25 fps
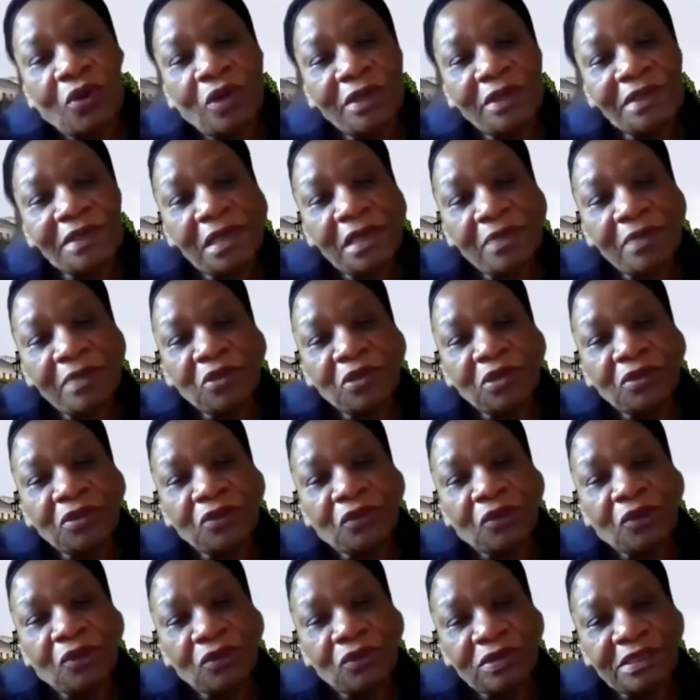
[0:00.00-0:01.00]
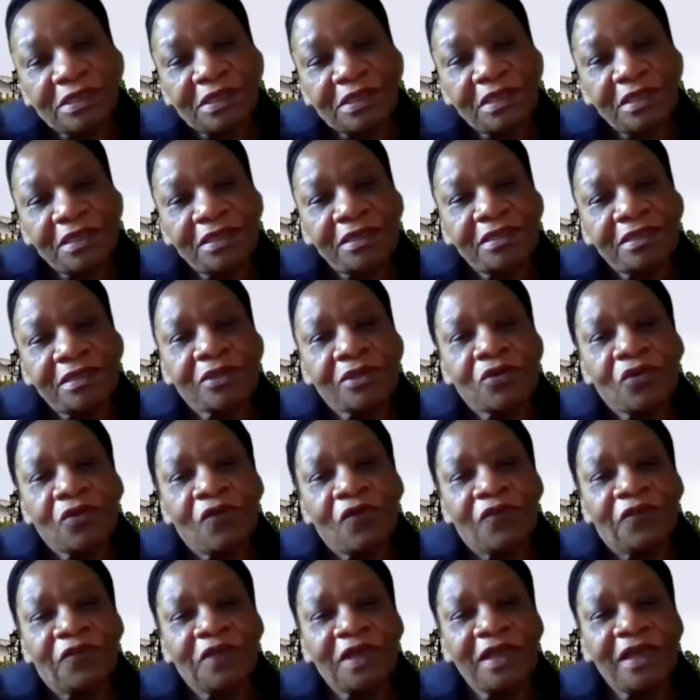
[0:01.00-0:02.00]
Honorable Ngozi,
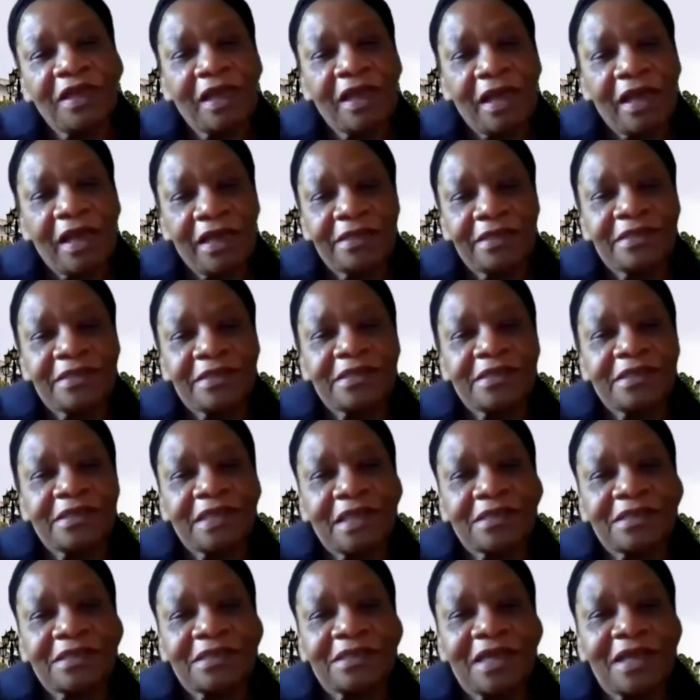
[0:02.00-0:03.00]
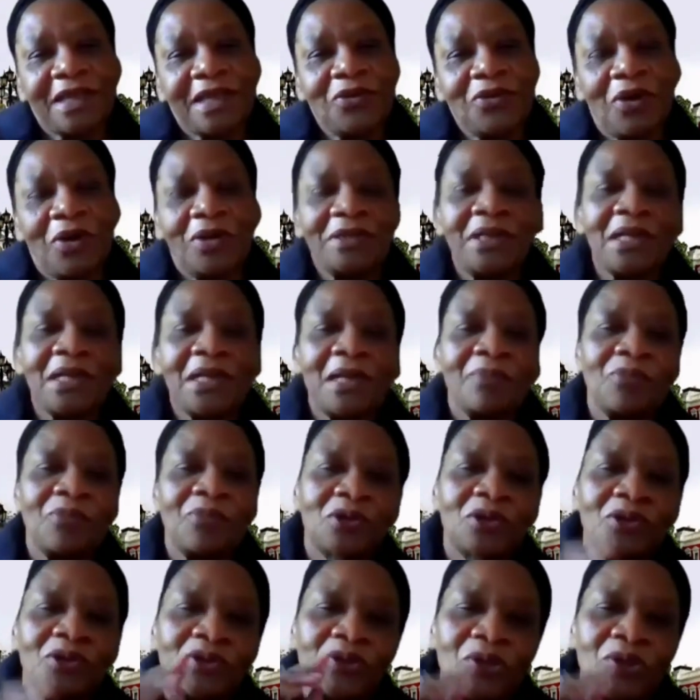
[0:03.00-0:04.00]
it is sustained.
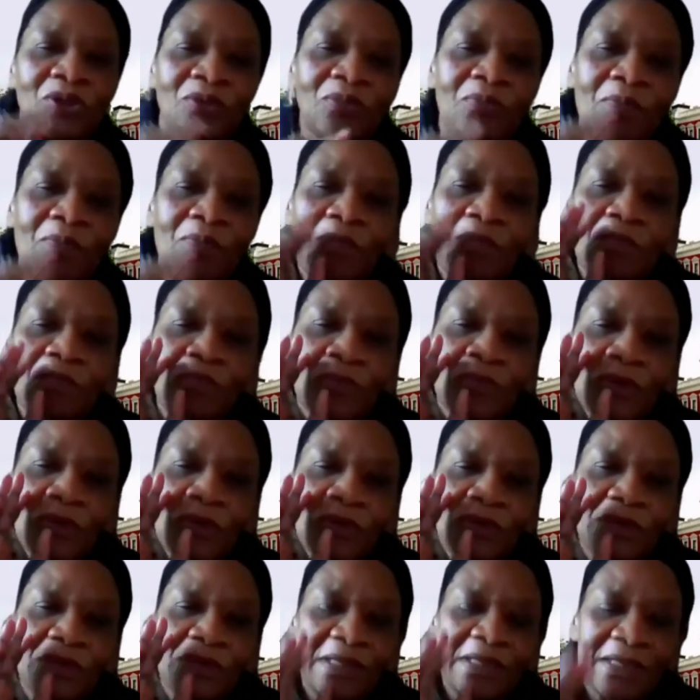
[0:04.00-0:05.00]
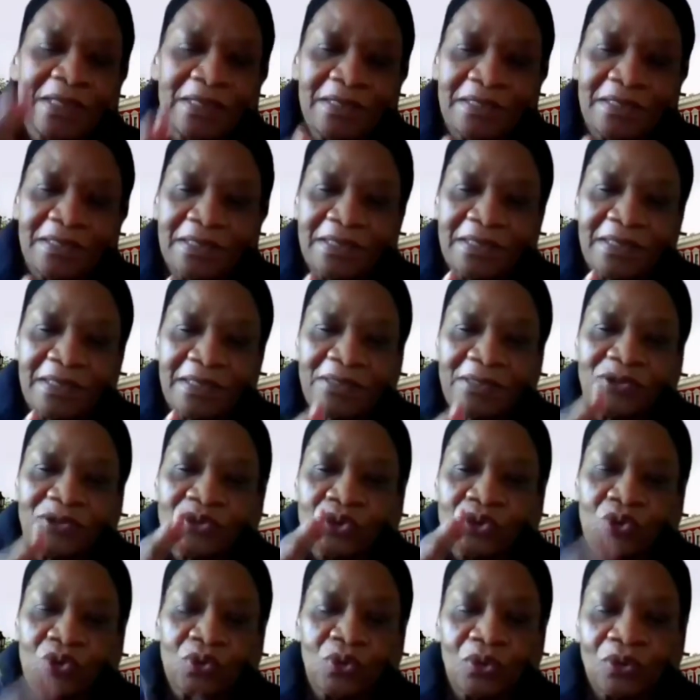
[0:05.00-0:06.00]
Honorable Lindy
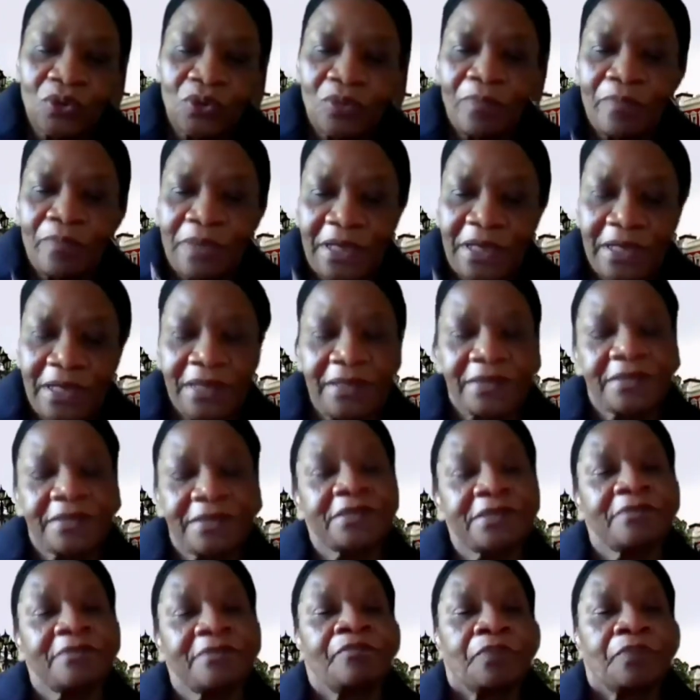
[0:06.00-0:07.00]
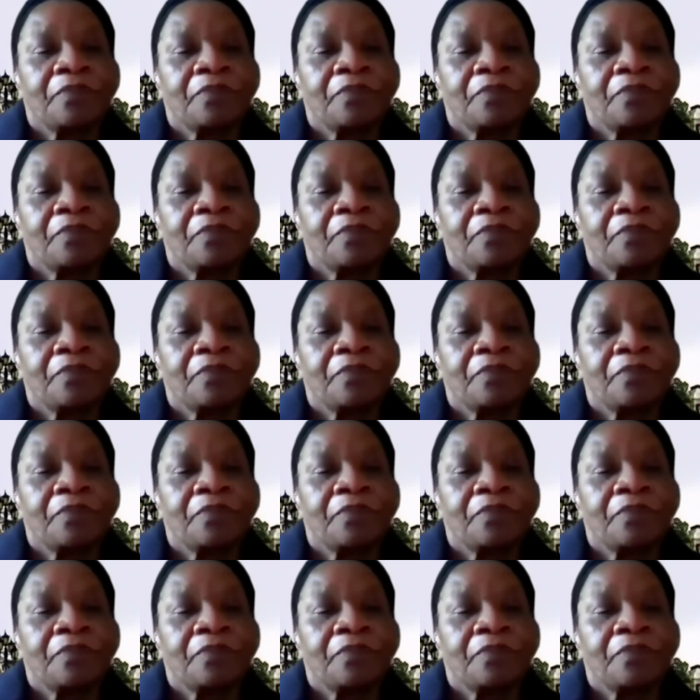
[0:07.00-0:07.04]
Zulu, please.